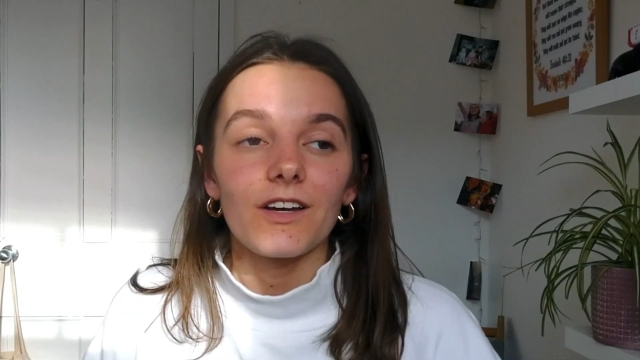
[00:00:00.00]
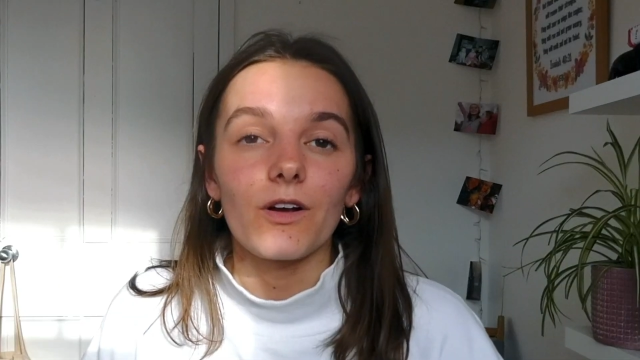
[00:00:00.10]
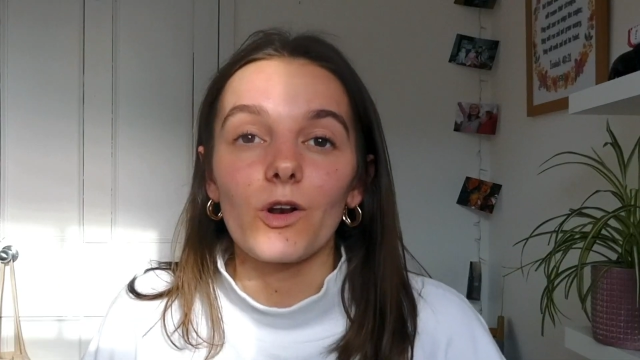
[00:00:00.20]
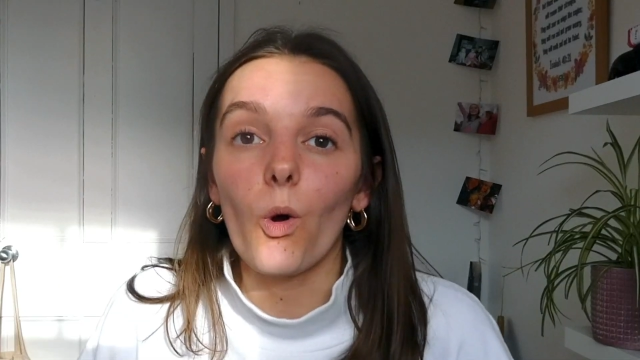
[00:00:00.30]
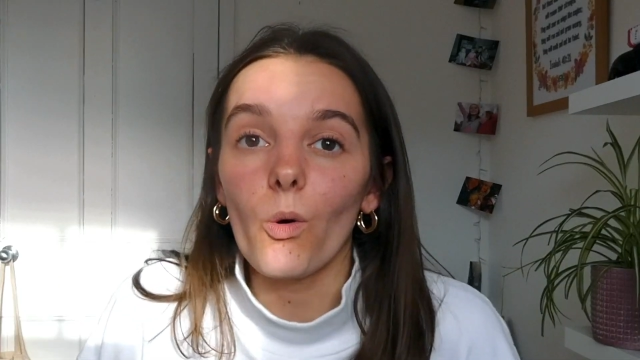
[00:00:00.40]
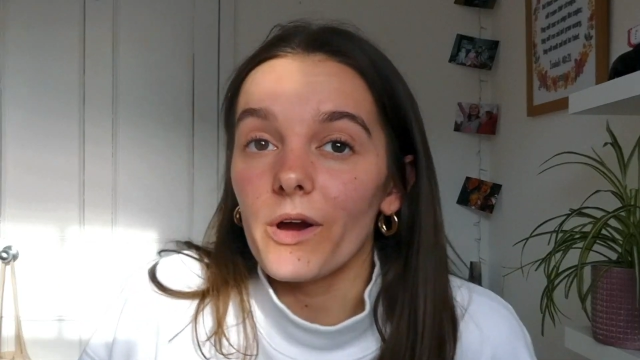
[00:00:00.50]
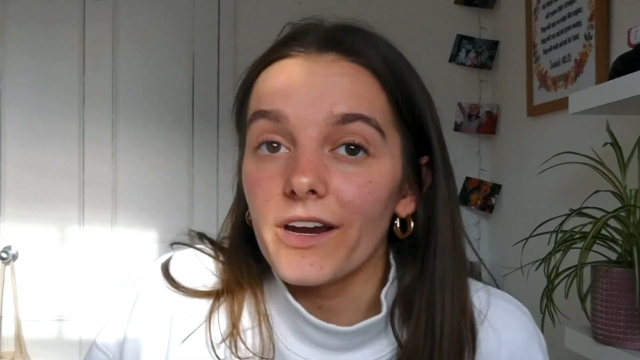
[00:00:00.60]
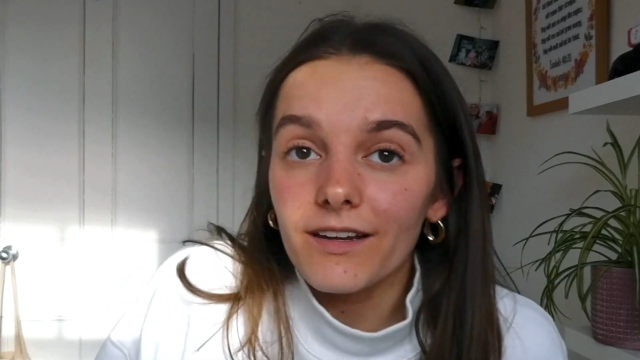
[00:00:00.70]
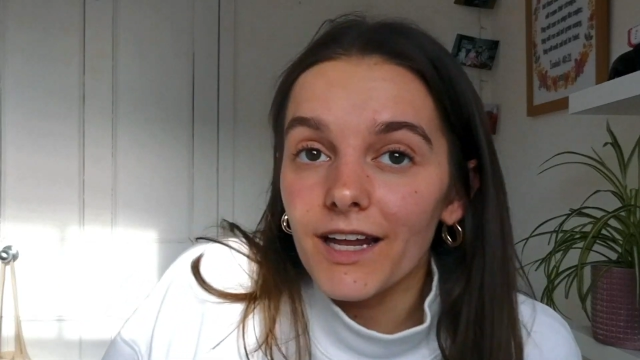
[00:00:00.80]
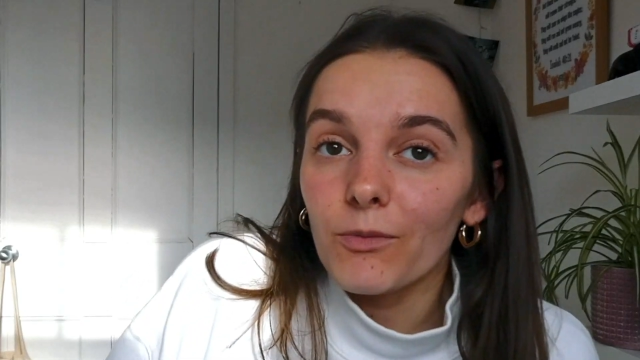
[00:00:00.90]

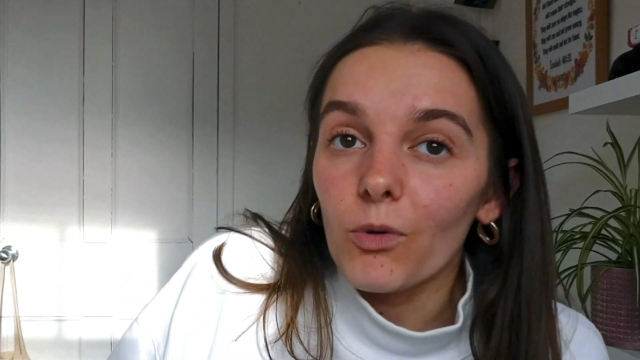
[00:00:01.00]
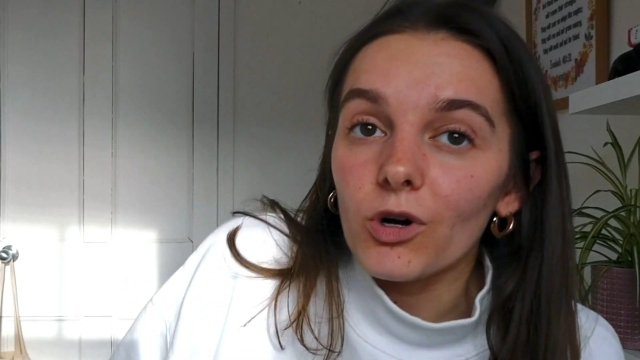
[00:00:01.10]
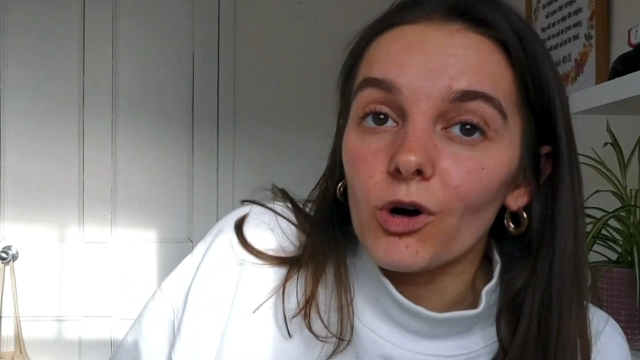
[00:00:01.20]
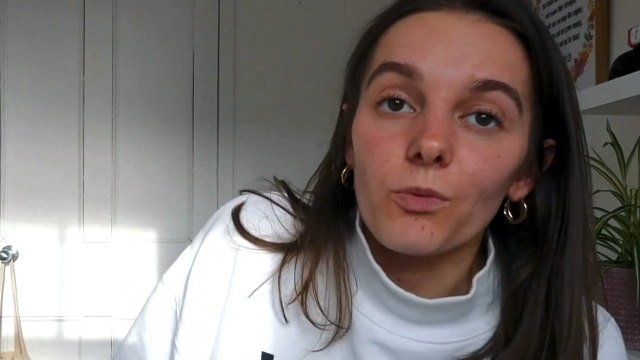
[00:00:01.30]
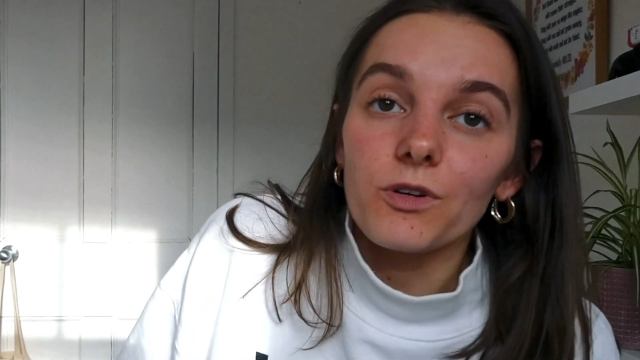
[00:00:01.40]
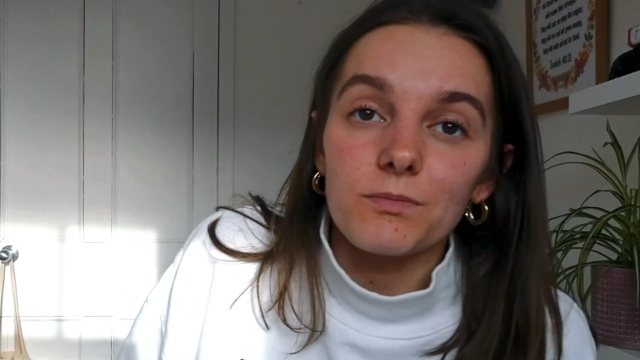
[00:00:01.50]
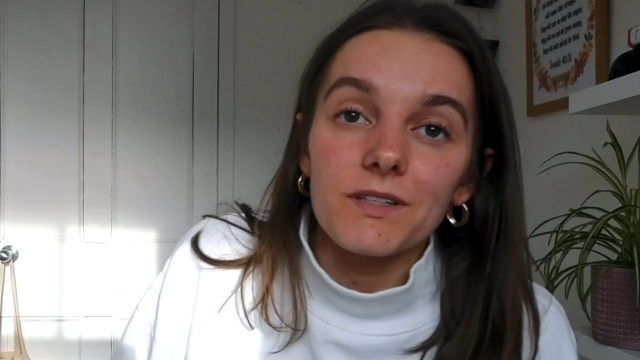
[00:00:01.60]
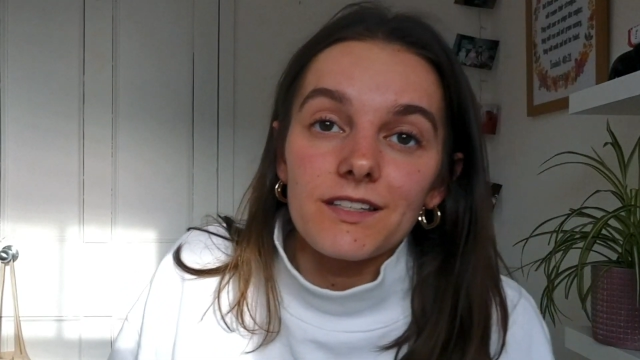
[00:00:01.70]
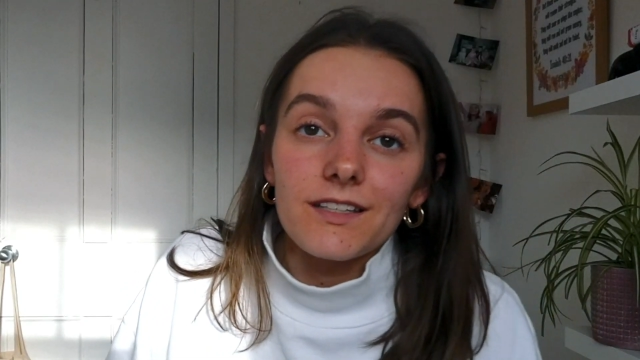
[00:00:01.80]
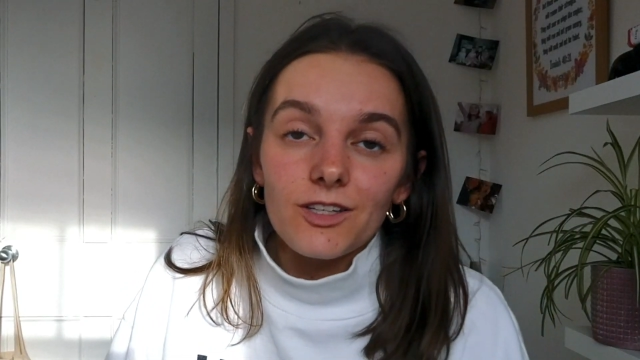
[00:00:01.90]
glory and what God wants me
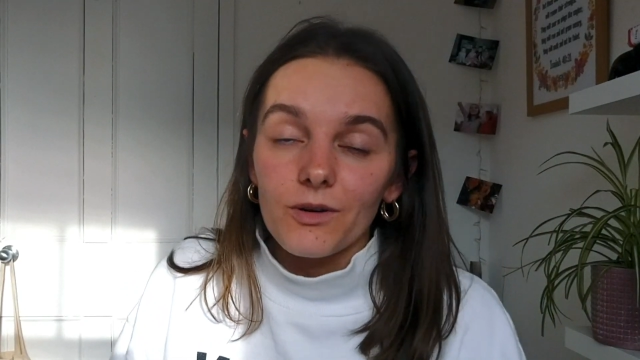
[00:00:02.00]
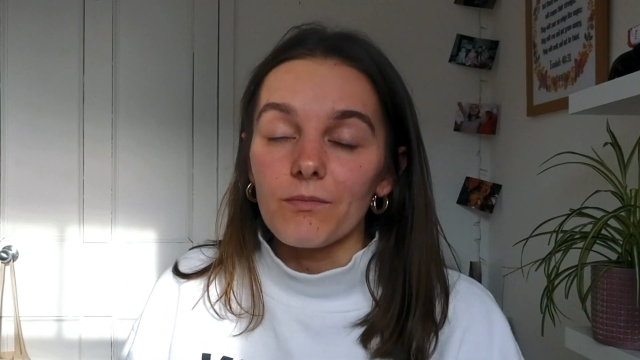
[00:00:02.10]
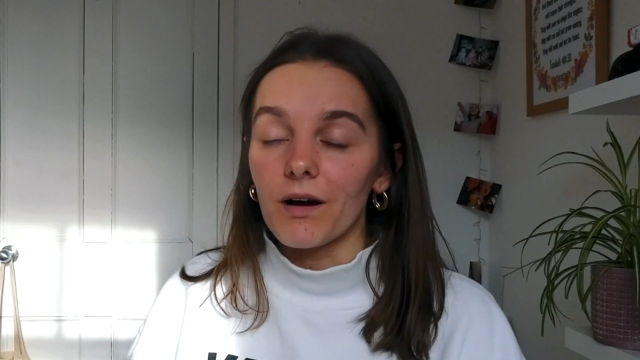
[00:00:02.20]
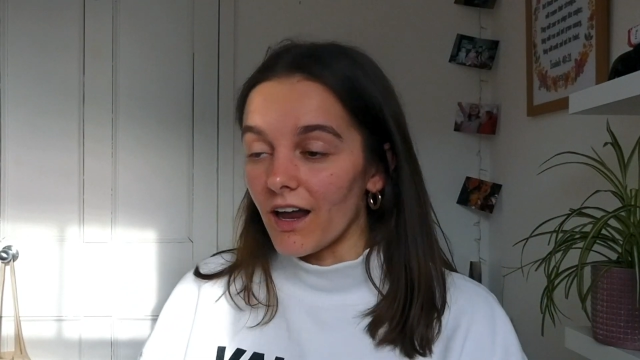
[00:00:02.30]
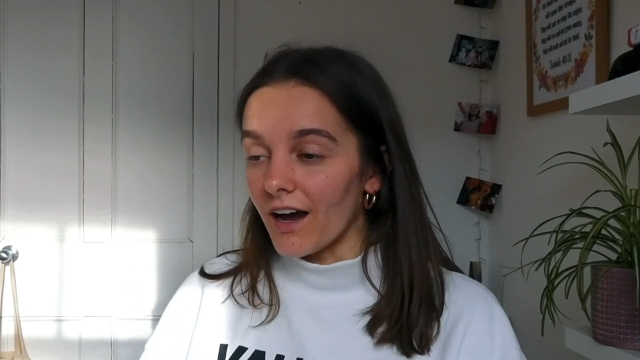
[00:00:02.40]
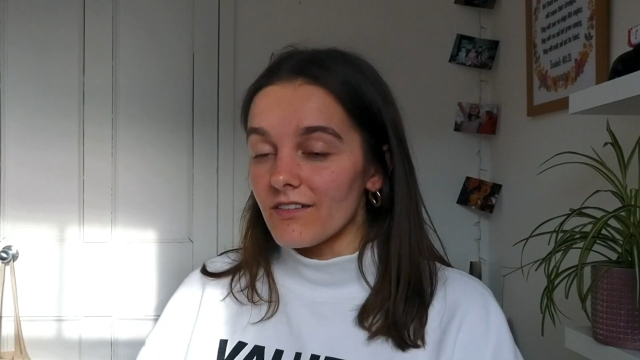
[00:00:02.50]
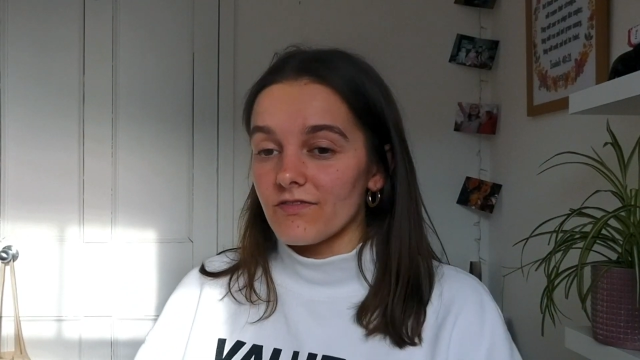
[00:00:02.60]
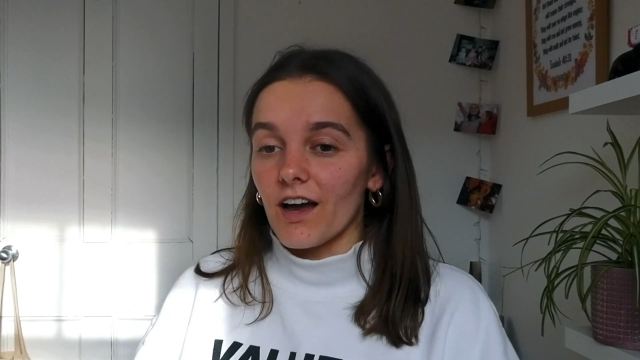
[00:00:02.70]
to do in my life.